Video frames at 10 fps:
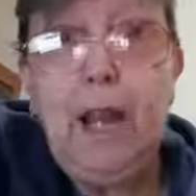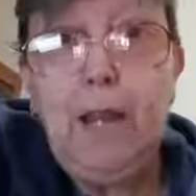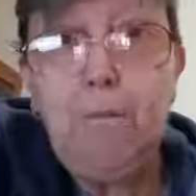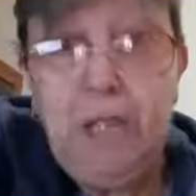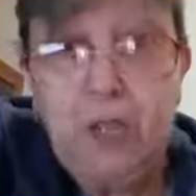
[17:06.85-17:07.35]

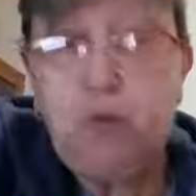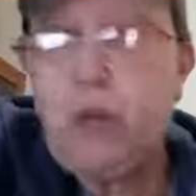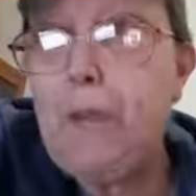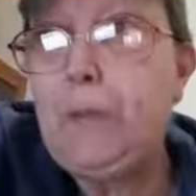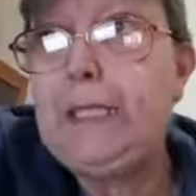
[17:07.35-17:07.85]
and
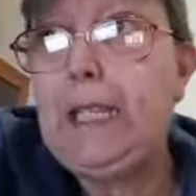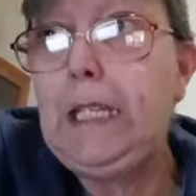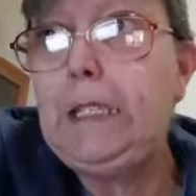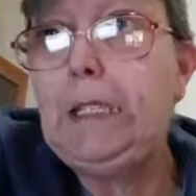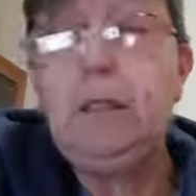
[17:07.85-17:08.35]

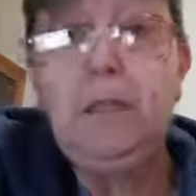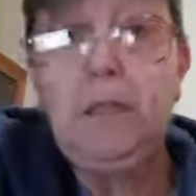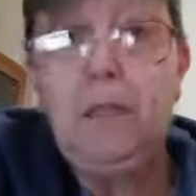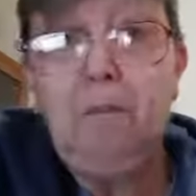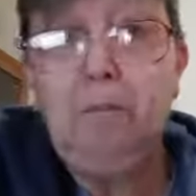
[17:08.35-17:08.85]
misrepresented,
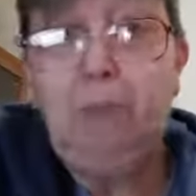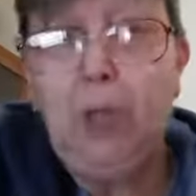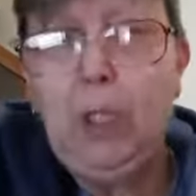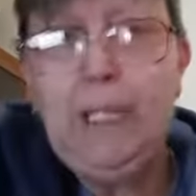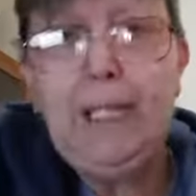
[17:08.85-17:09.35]

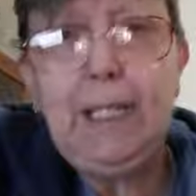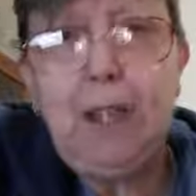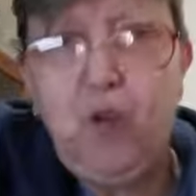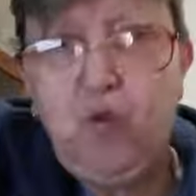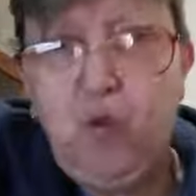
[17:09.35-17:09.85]
bullied,
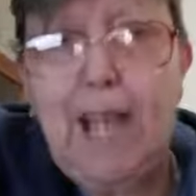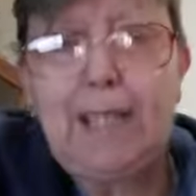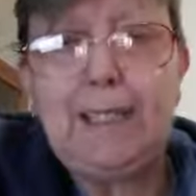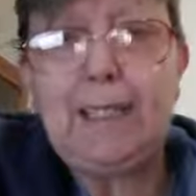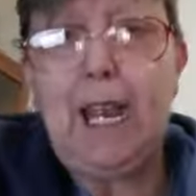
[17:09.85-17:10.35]

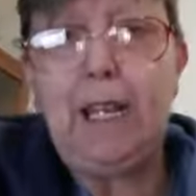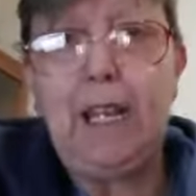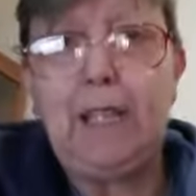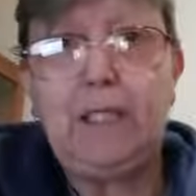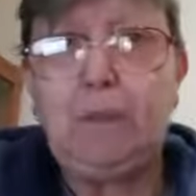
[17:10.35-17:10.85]
harassed, and
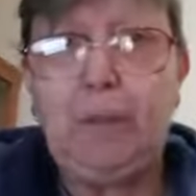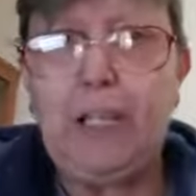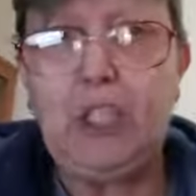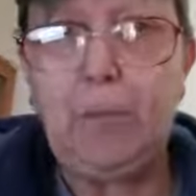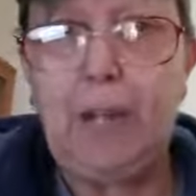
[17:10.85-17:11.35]
had this
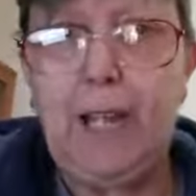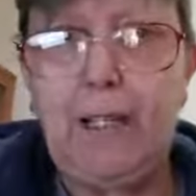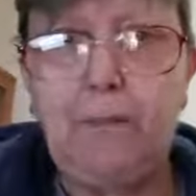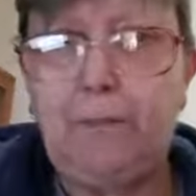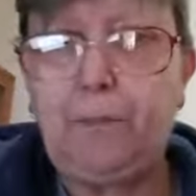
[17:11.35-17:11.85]
picture
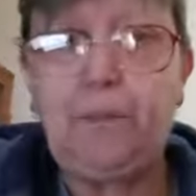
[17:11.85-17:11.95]
painted of...